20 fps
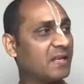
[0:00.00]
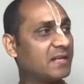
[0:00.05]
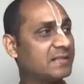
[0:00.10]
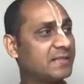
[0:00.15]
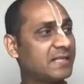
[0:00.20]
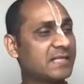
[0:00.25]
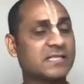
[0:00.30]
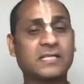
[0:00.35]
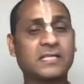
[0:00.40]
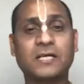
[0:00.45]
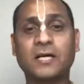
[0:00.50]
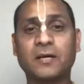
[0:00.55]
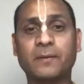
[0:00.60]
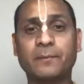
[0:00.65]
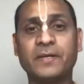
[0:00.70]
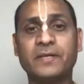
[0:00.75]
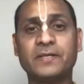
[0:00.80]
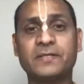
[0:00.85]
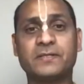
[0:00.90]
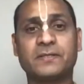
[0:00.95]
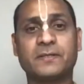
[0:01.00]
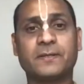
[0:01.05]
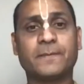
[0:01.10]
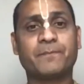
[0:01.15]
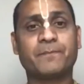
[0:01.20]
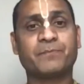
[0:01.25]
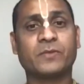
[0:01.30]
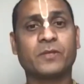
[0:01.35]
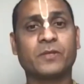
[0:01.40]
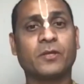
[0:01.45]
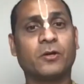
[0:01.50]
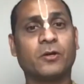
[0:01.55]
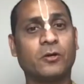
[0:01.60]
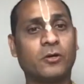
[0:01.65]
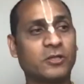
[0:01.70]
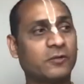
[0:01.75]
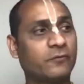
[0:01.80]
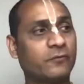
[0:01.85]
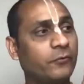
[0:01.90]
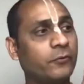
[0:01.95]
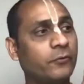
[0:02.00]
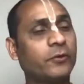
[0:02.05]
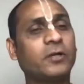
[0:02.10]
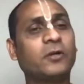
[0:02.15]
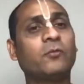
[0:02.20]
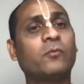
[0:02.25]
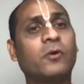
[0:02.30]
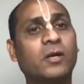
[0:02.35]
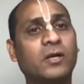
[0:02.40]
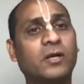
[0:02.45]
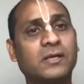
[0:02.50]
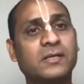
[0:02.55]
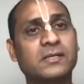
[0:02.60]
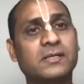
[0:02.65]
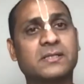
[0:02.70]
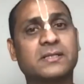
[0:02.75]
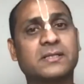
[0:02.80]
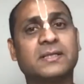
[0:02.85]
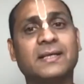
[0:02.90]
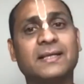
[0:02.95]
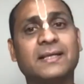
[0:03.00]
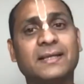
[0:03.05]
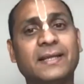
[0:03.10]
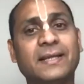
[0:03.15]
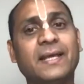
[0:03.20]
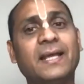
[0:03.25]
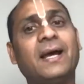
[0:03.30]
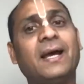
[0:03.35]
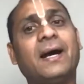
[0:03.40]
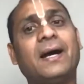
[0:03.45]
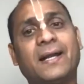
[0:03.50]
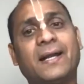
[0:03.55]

These karmis or the fruitive workers, they